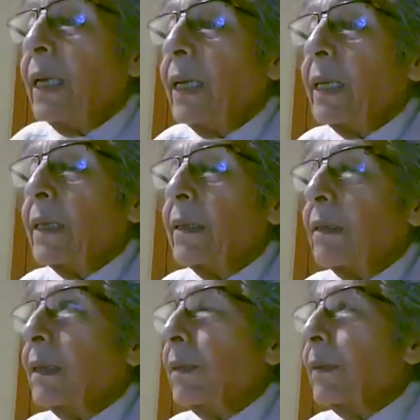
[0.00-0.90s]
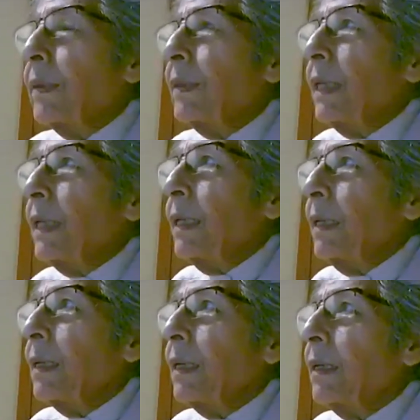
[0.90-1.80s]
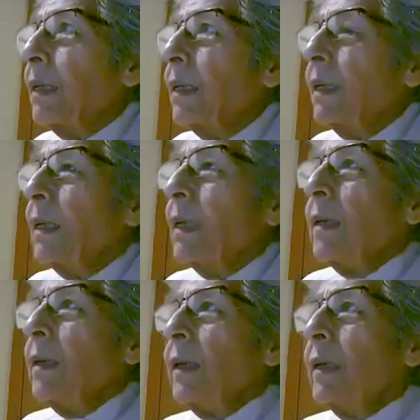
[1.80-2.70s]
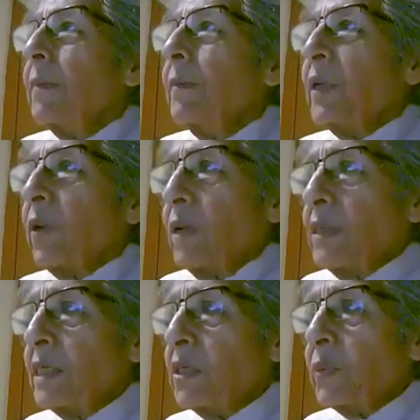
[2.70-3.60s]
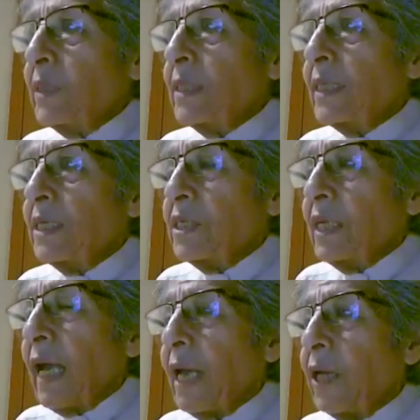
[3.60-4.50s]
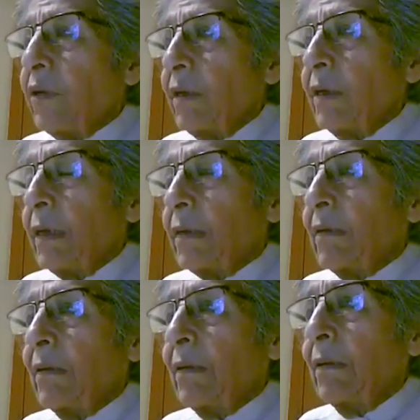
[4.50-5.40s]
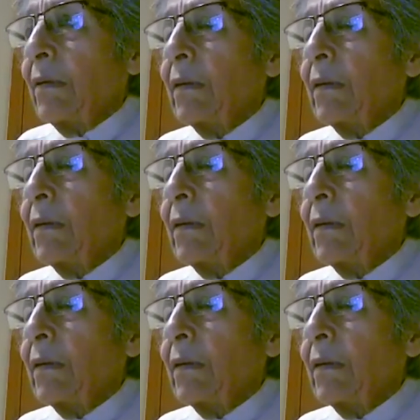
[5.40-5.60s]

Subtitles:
And then because it was such an iconical